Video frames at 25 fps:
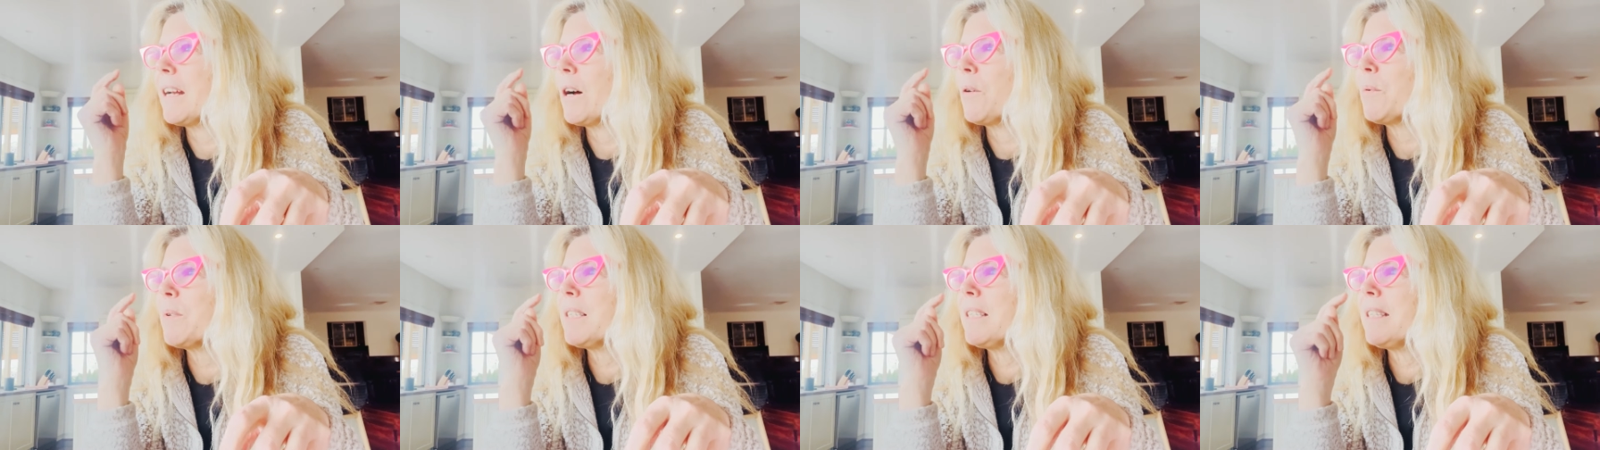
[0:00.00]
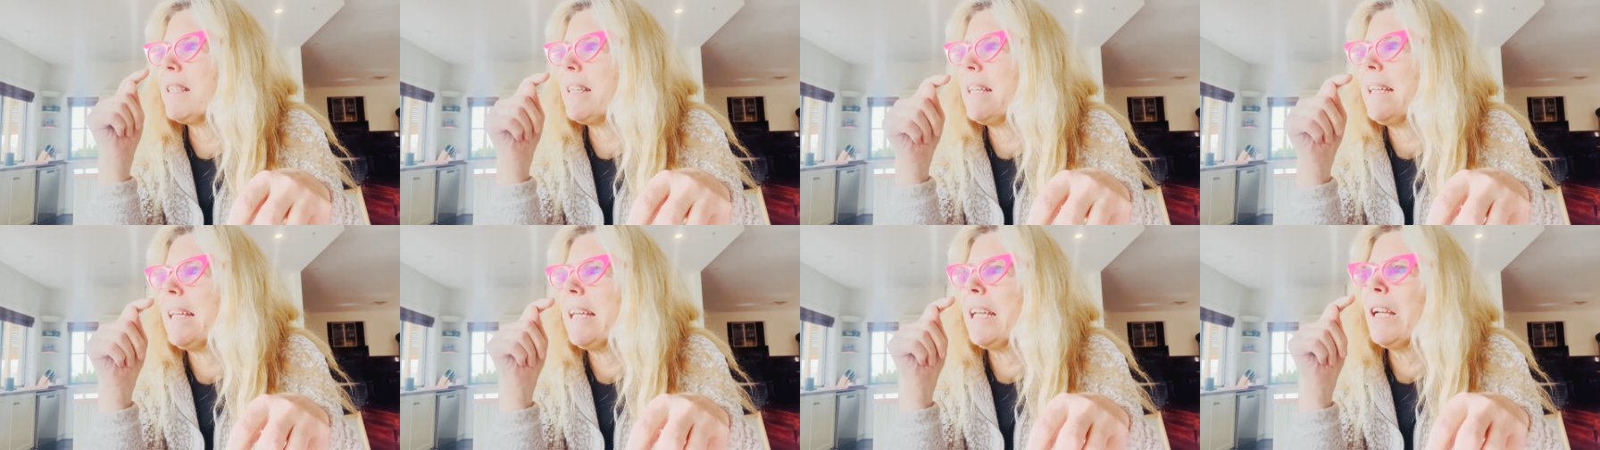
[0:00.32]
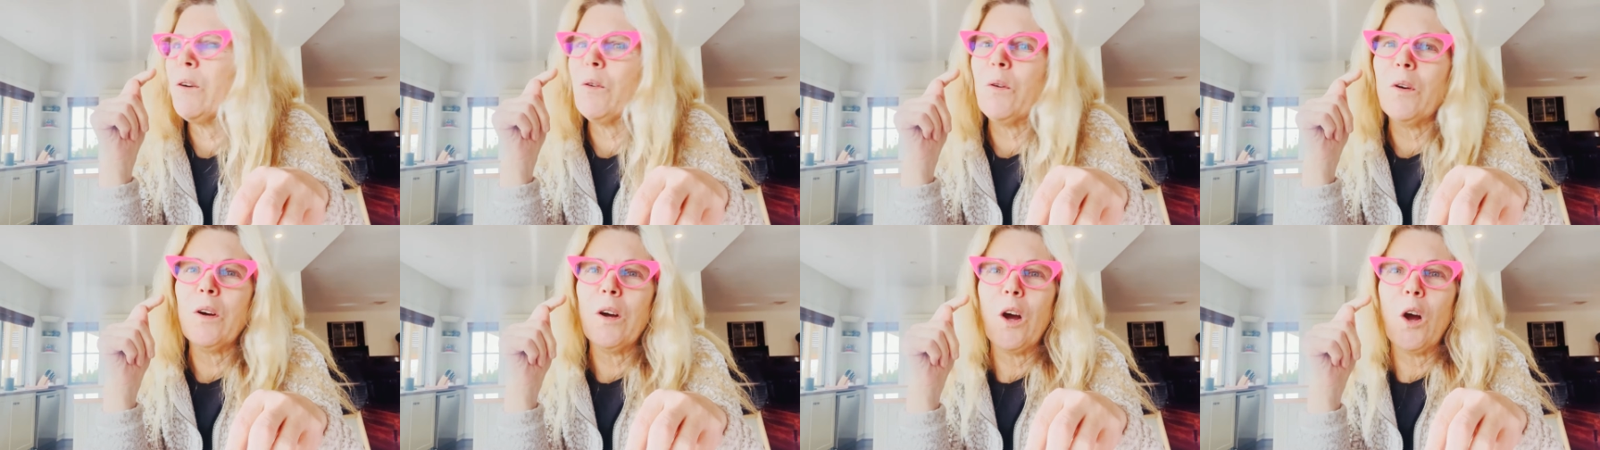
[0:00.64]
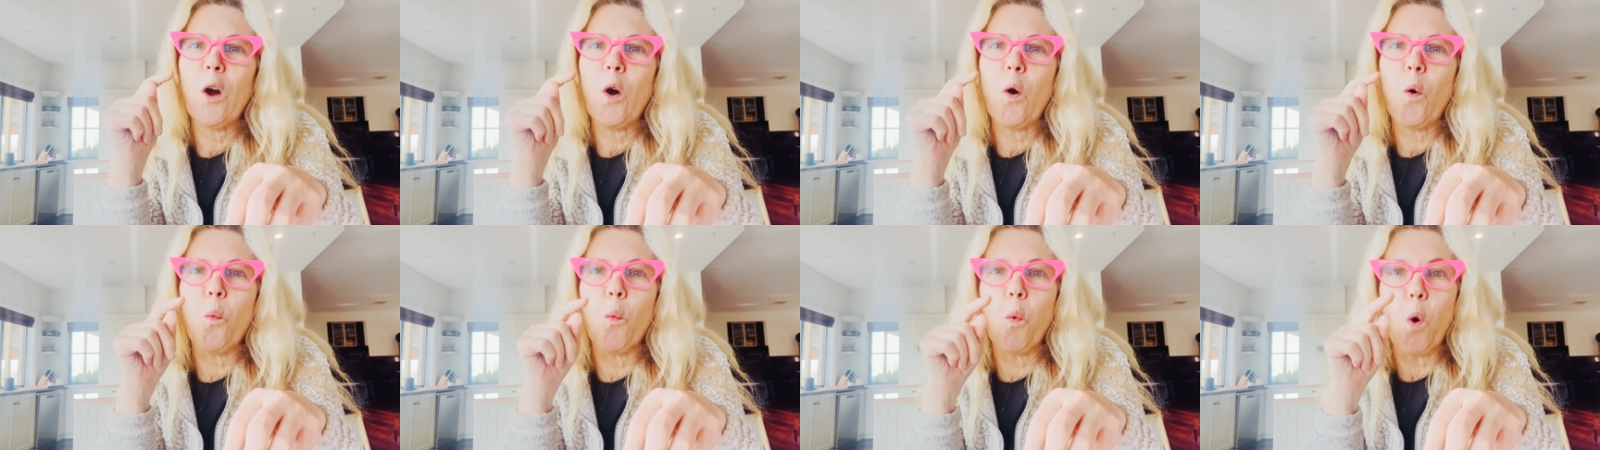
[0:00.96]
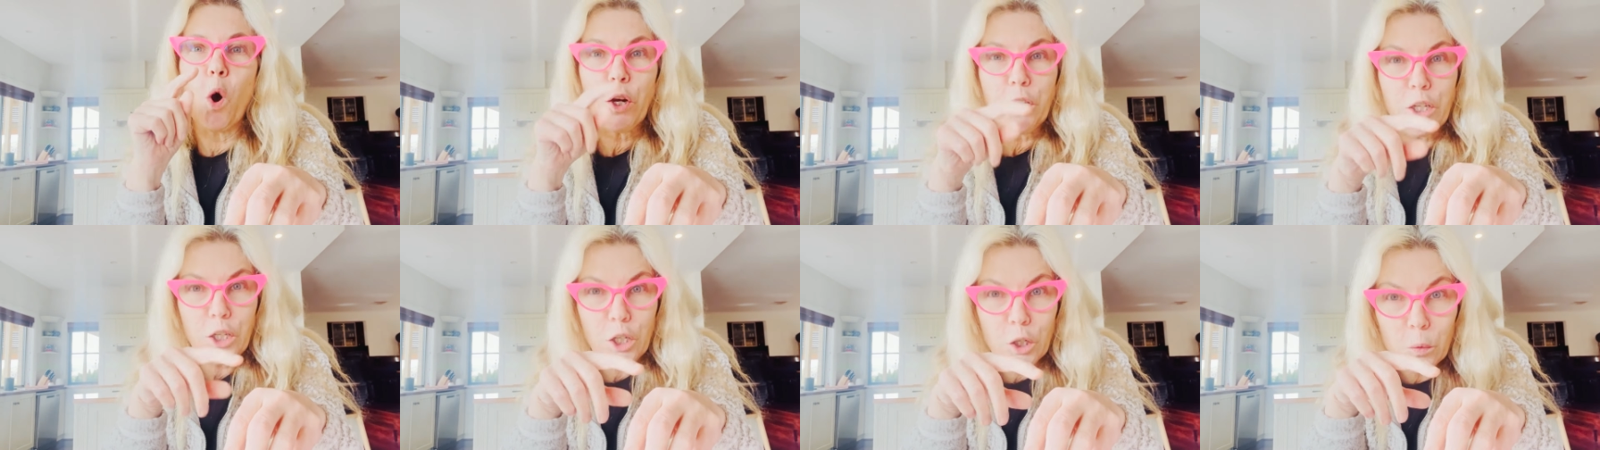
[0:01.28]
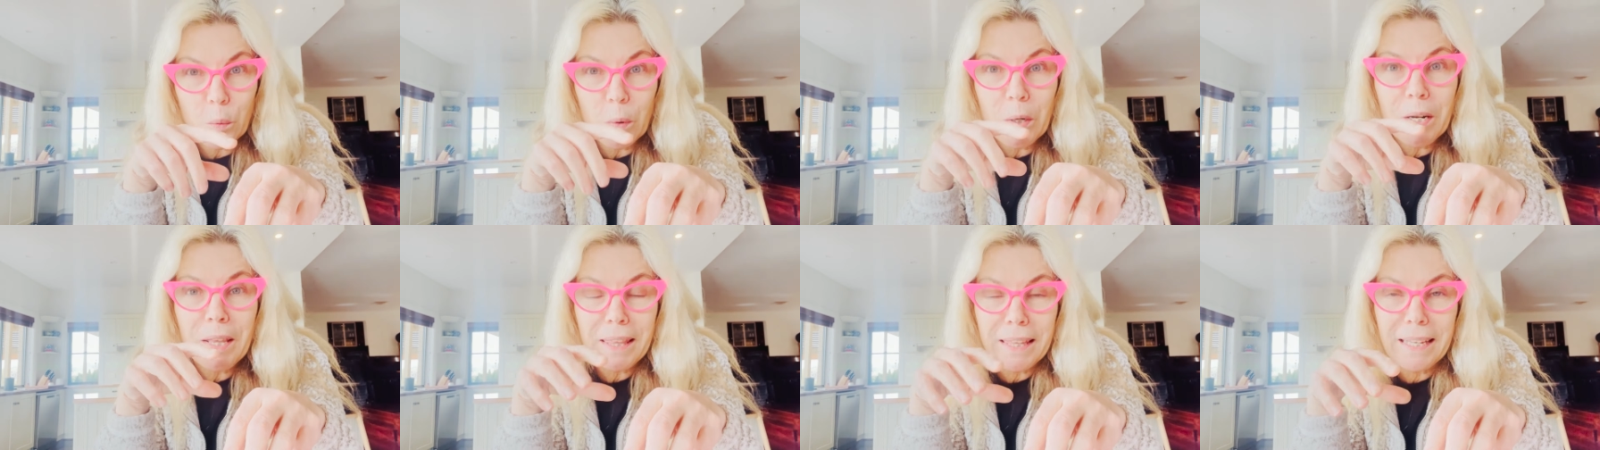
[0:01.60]
I was thinking what you
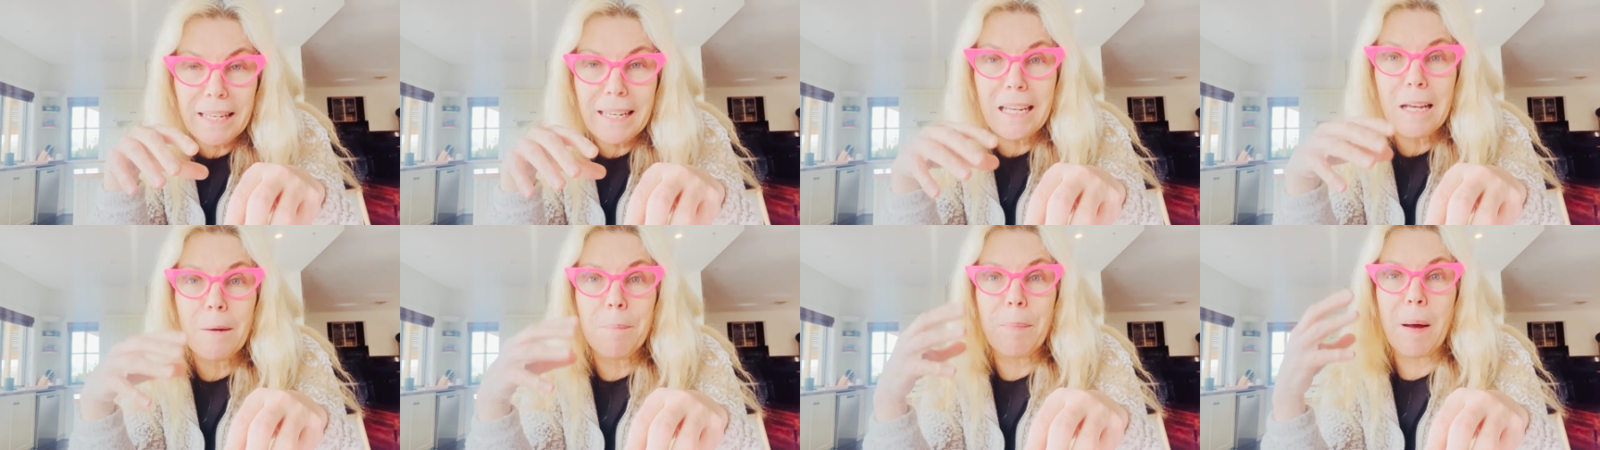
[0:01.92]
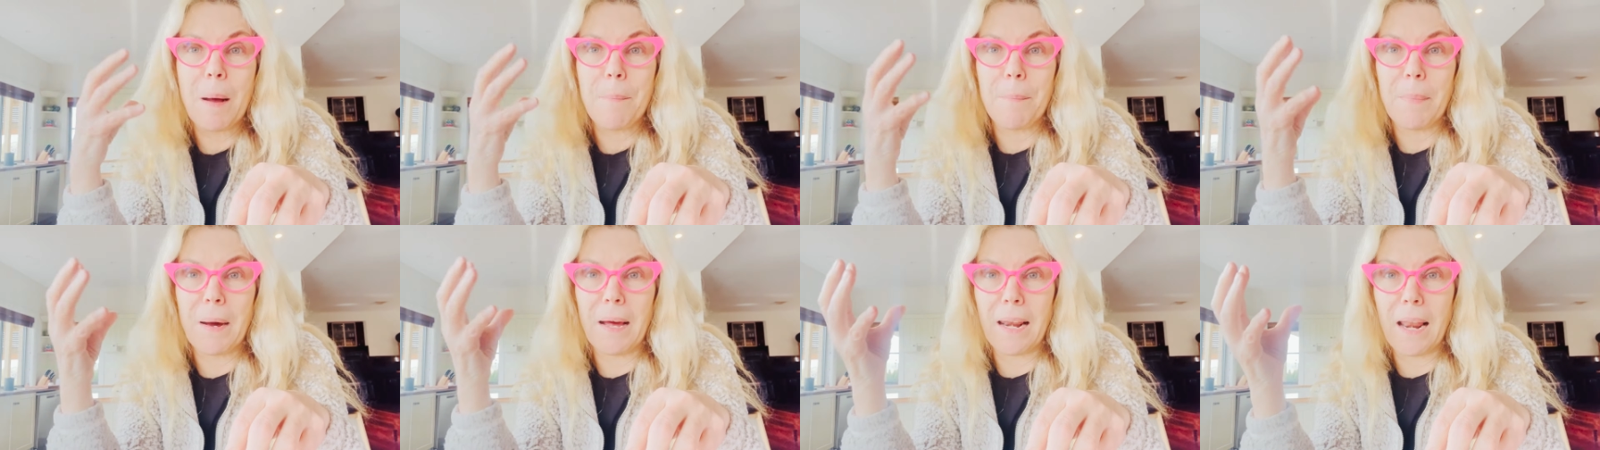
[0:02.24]
would think about my